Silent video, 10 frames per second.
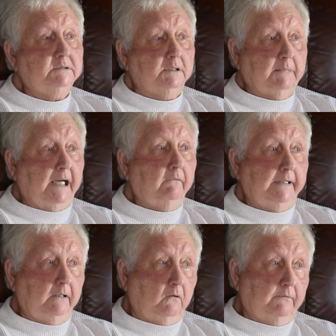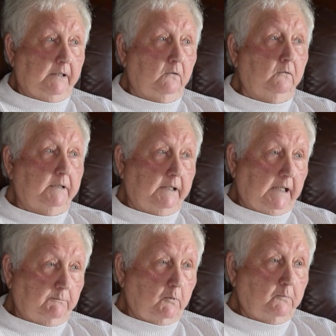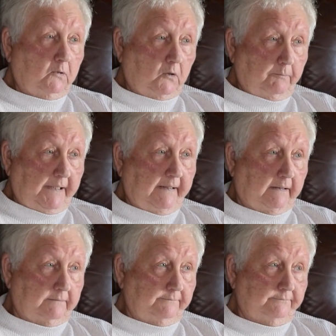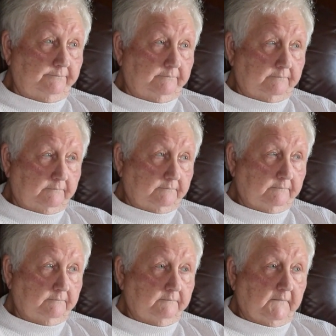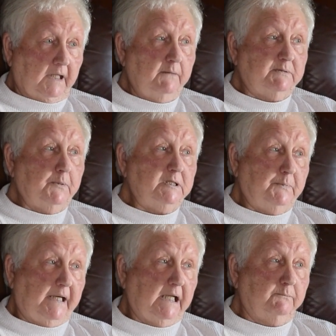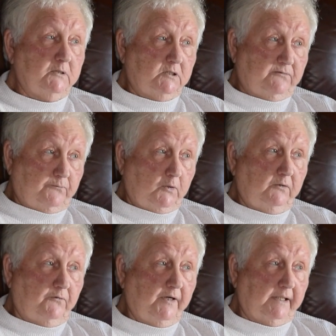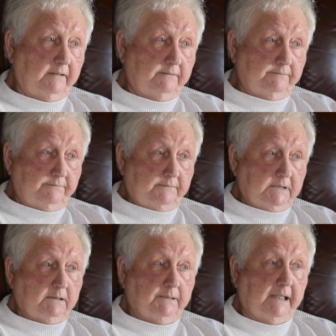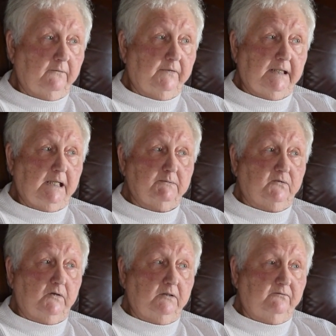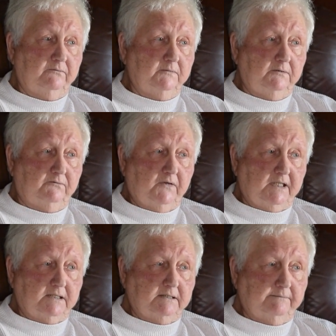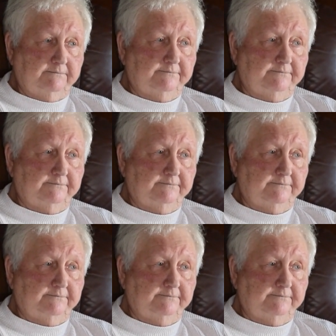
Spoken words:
Somehow he already heard that the other one wasn't going to be there. He was supposed to be the other one's good friend. I don't think that was very good friends.